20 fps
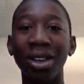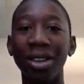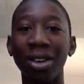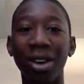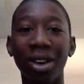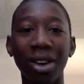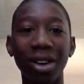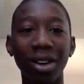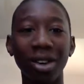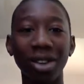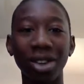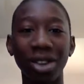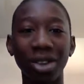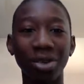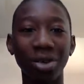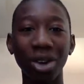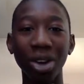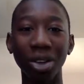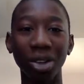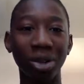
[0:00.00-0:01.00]
what
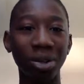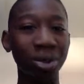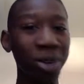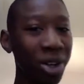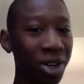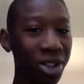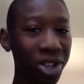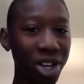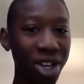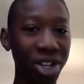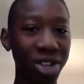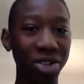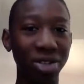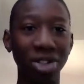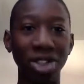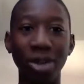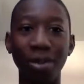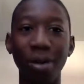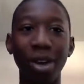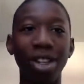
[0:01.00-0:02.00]
you're trying to do
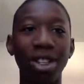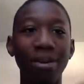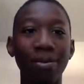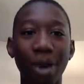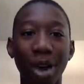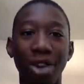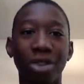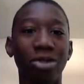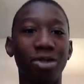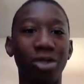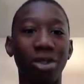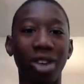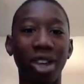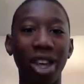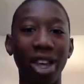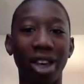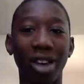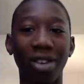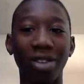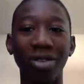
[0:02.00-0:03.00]
is it's a battle
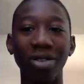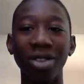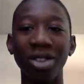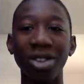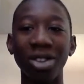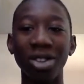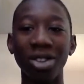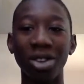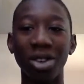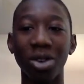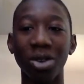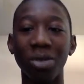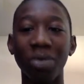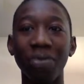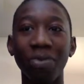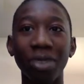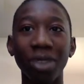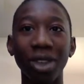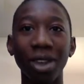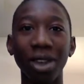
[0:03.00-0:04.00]
royale. So
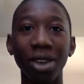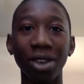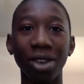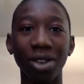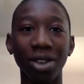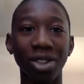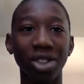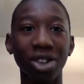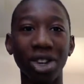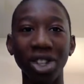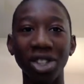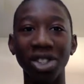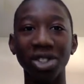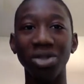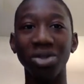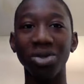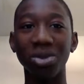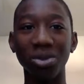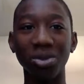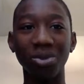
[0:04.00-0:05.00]
you're trying
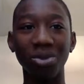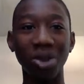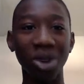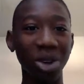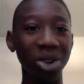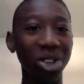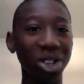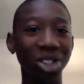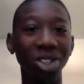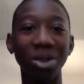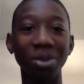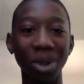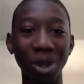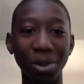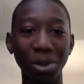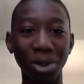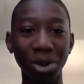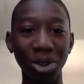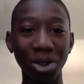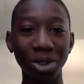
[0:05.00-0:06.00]
to kill other
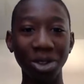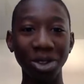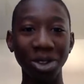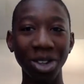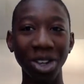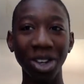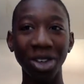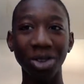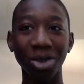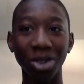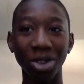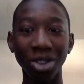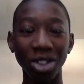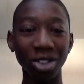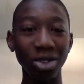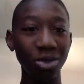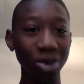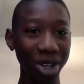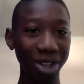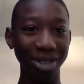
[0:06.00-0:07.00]
people in order
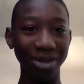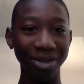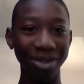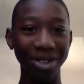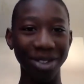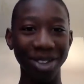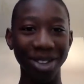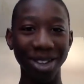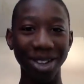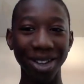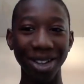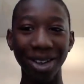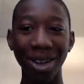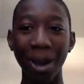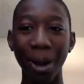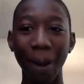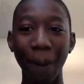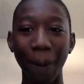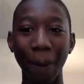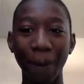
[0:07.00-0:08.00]
to win.
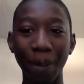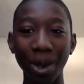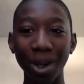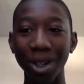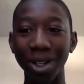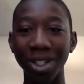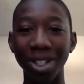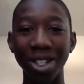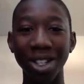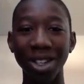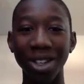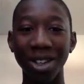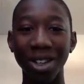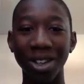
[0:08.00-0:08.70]
But